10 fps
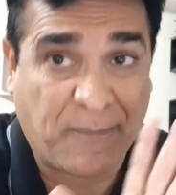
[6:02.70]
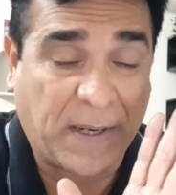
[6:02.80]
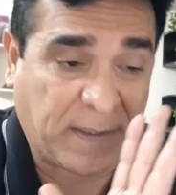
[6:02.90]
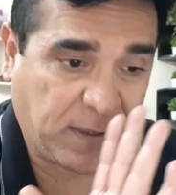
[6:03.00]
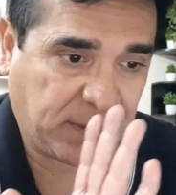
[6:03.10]

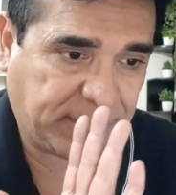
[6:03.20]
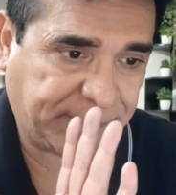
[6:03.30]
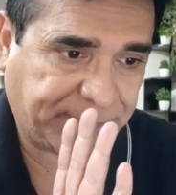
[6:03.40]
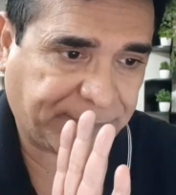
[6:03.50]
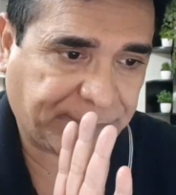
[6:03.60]
partner
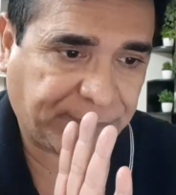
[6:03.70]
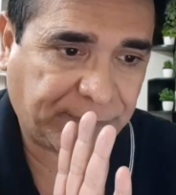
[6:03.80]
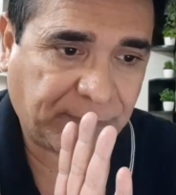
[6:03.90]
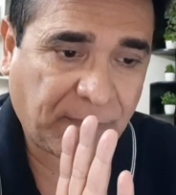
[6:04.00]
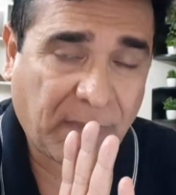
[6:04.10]

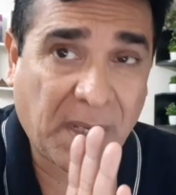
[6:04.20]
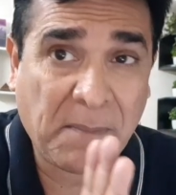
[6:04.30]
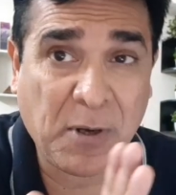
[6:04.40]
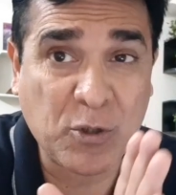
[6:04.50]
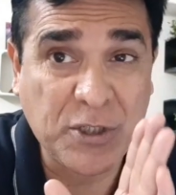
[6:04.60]

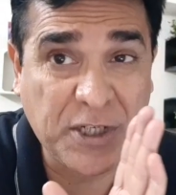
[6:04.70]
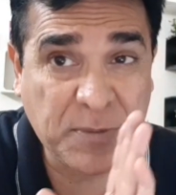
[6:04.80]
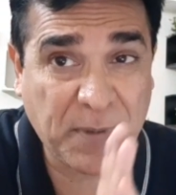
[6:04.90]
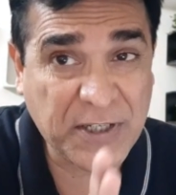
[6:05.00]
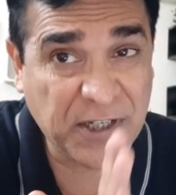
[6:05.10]
because it is
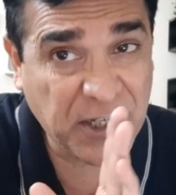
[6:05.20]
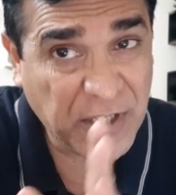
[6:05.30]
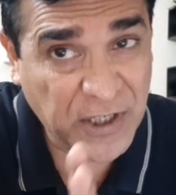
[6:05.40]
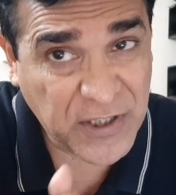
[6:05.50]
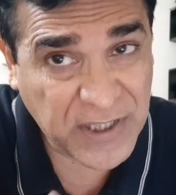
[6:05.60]
present in
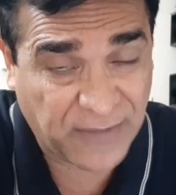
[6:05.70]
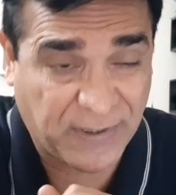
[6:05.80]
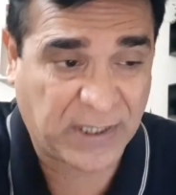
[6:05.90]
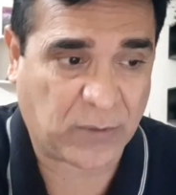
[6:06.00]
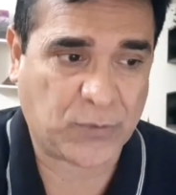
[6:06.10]
your
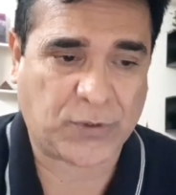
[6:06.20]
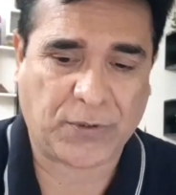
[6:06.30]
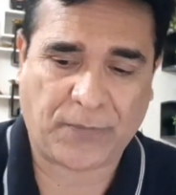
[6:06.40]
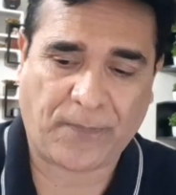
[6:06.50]
seventh house.